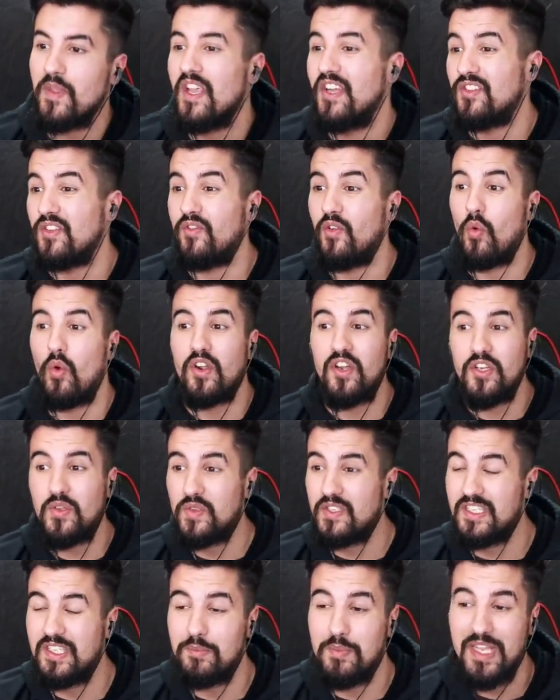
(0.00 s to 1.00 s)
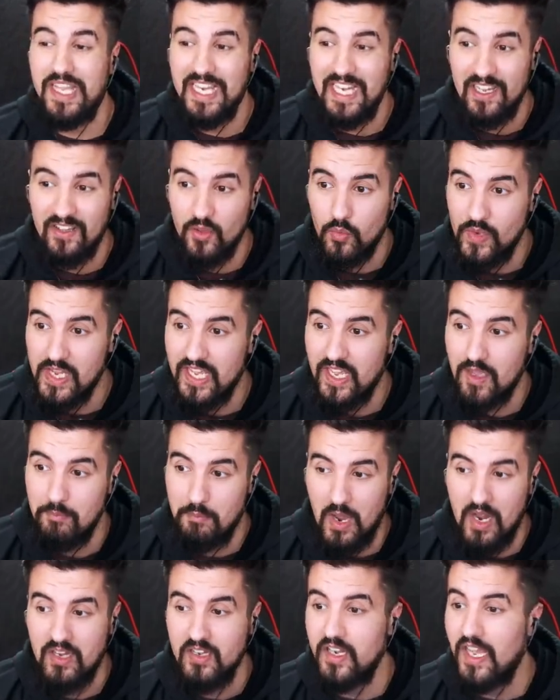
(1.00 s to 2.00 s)
So if you want to do this at the beginning of the week,
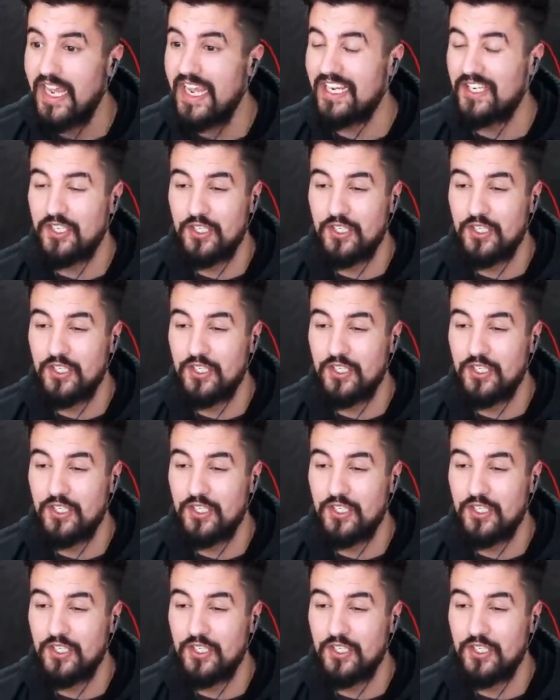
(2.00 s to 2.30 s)
Monday,